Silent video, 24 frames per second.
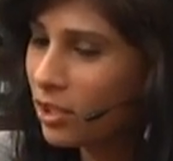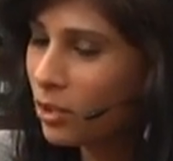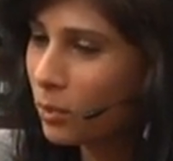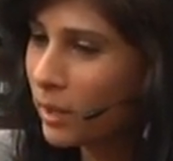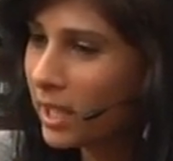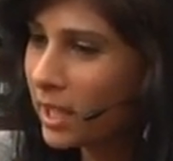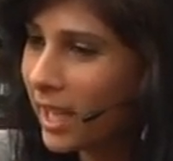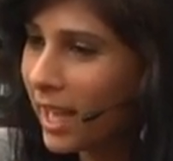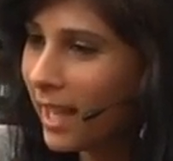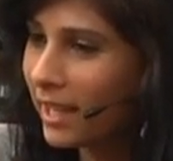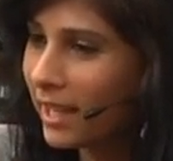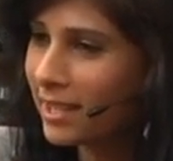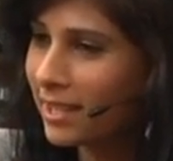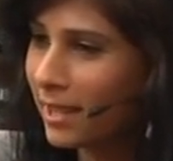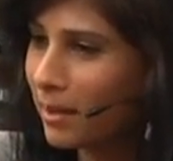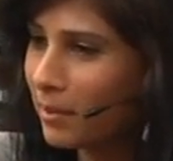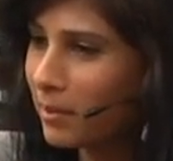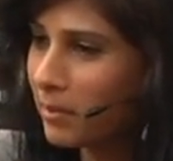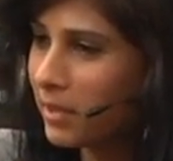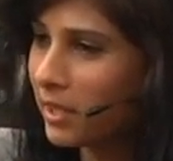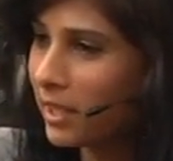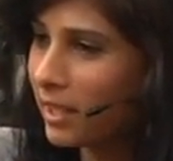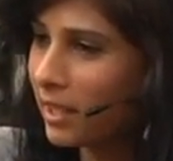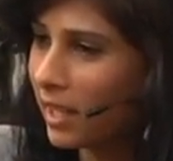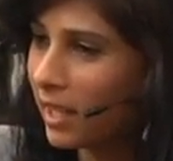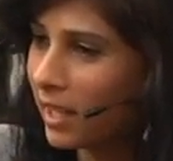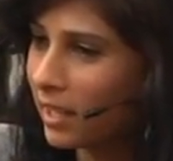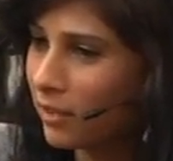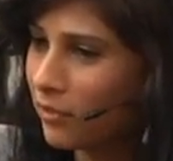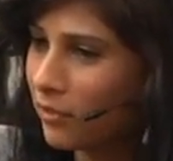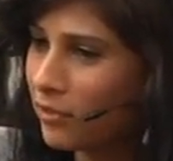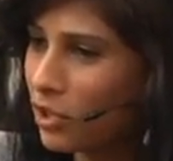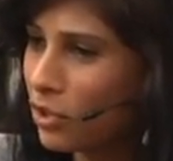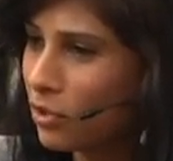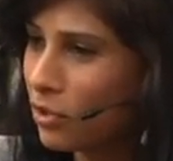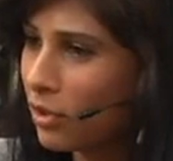do we get something like
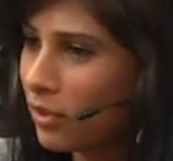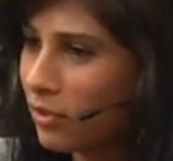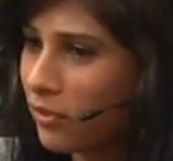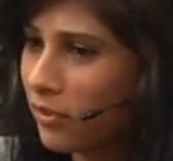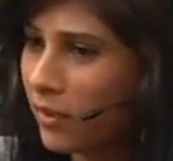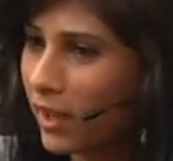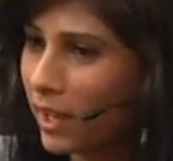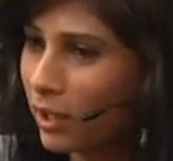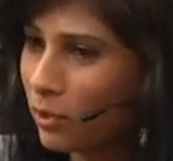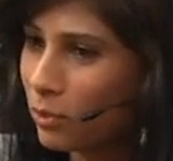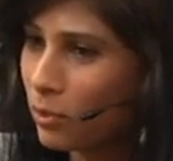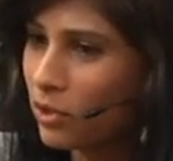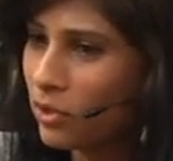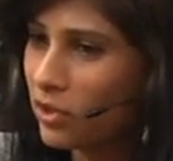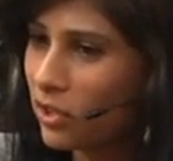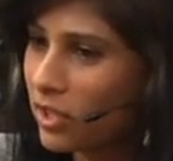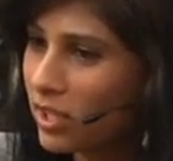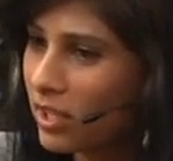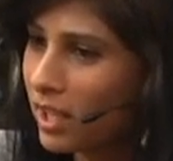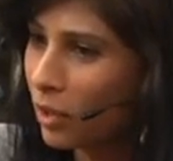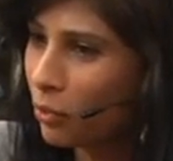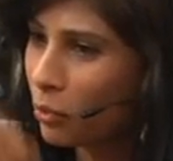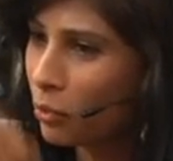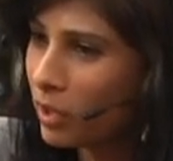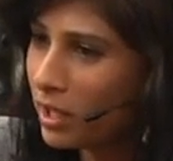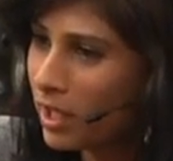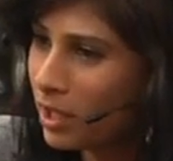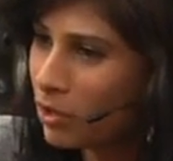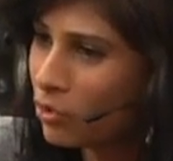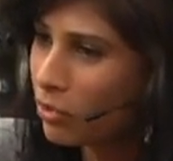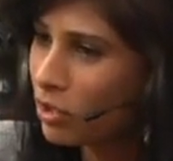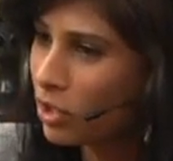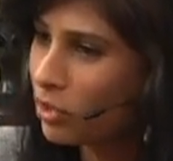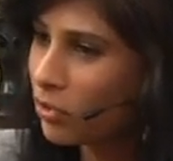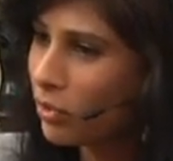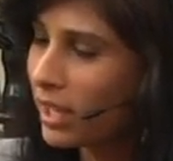the Fisher effect, which is that when
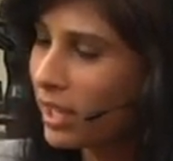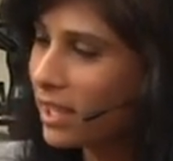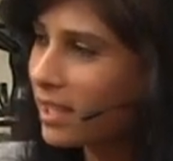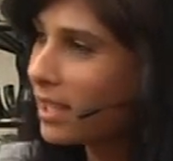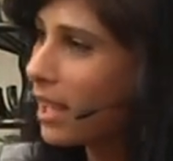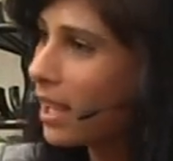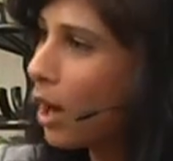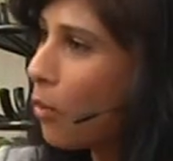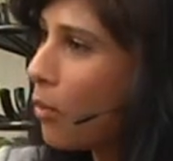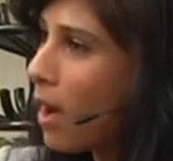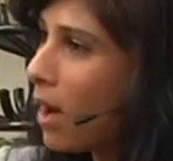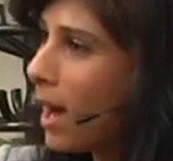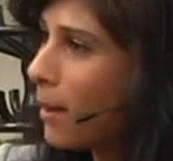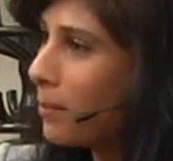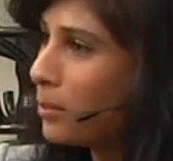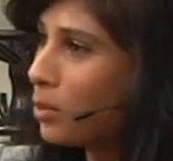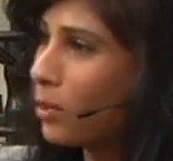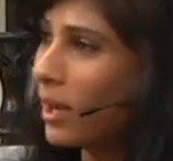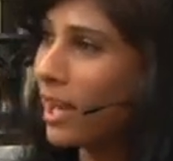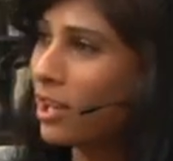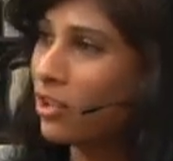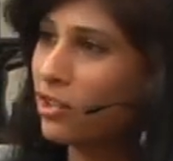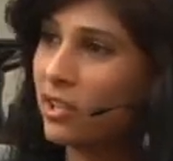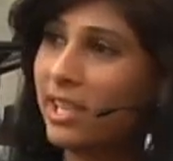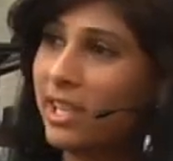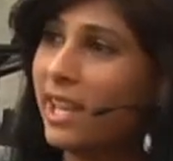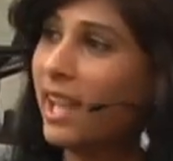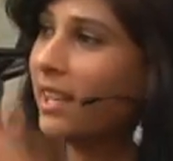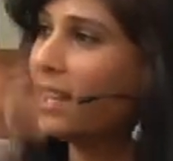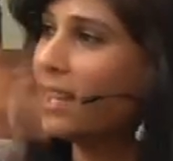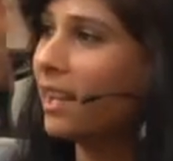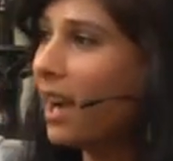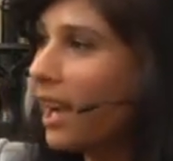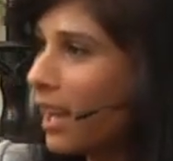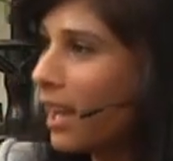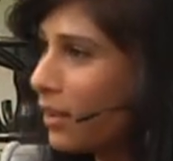interest rates go up, you actually
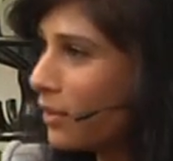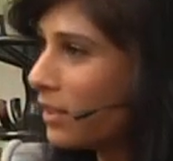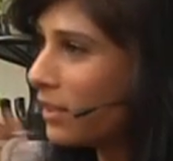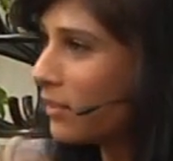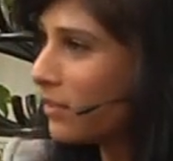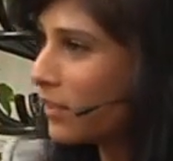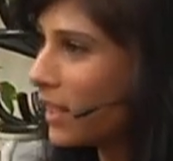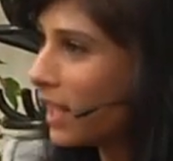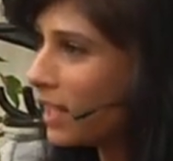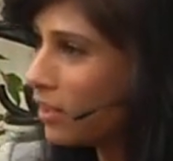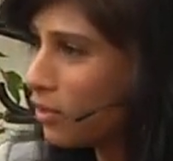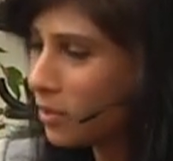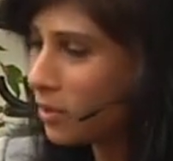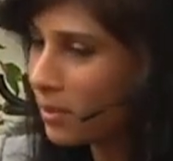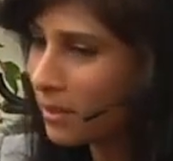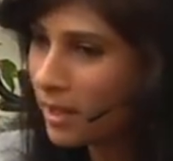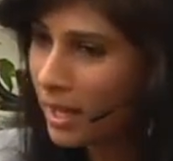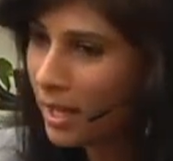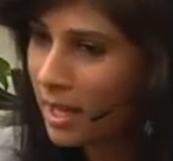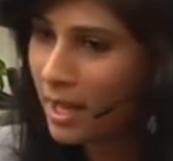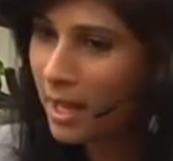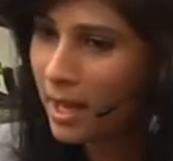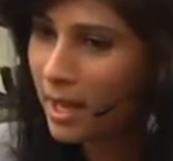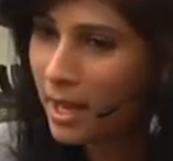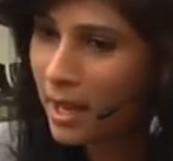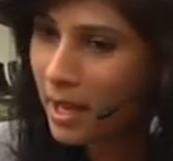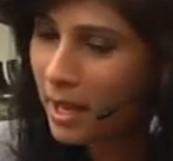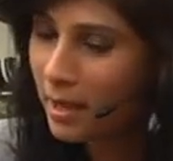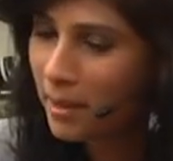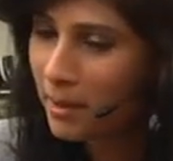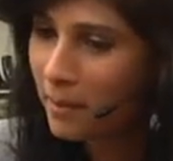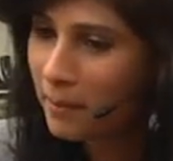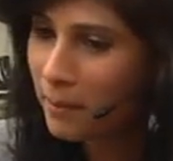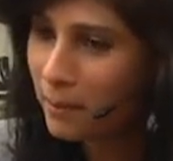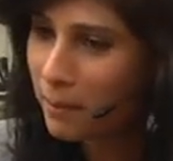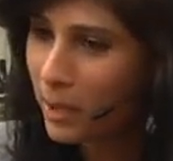get higher inflation
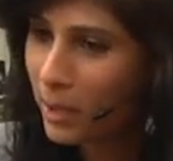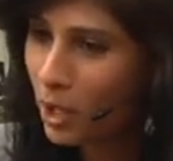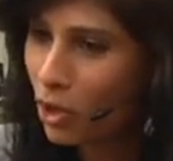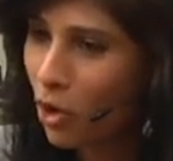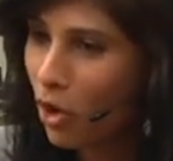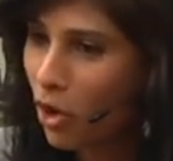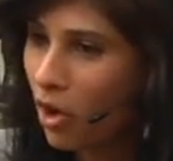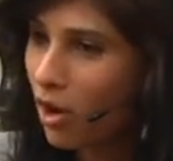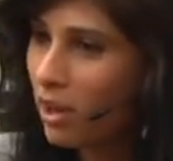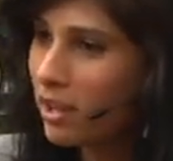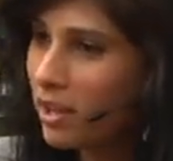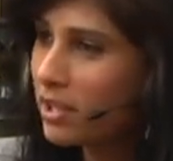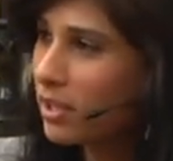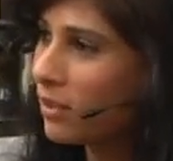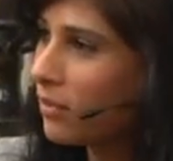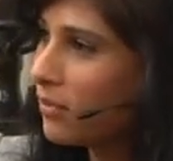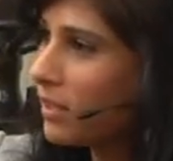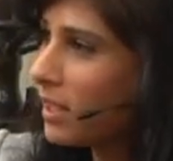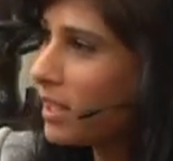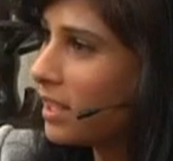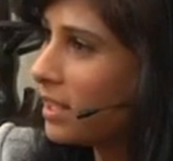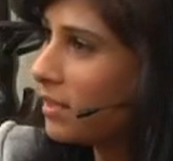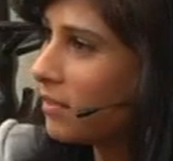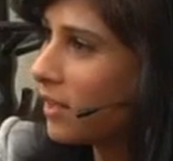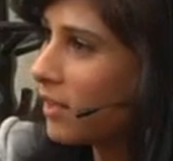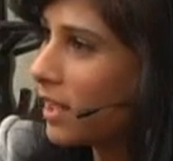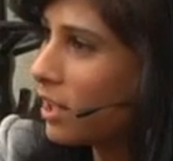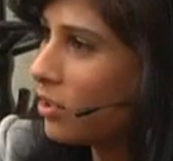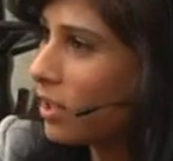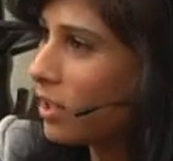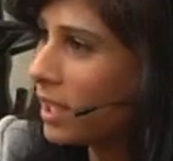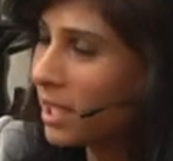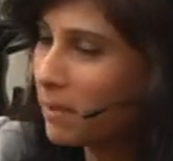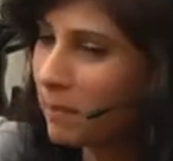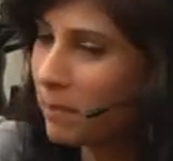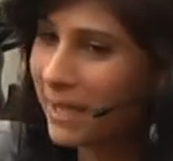because of those
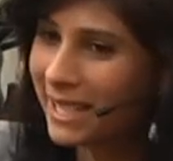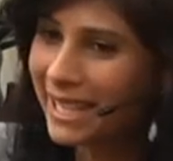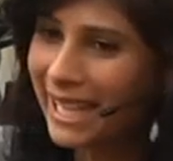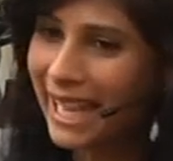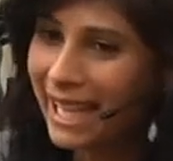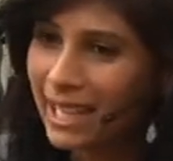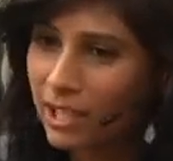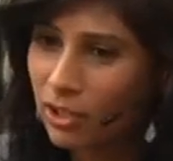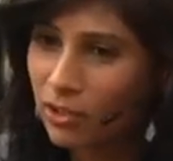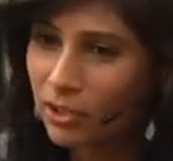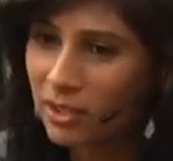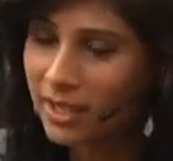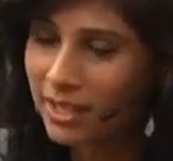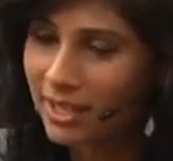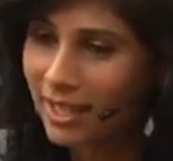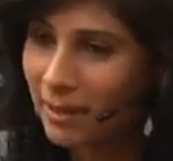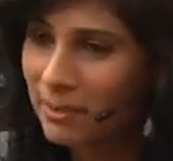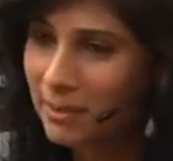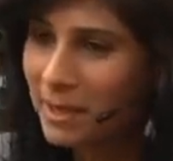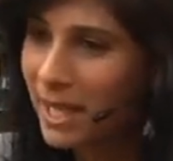inflation expectations.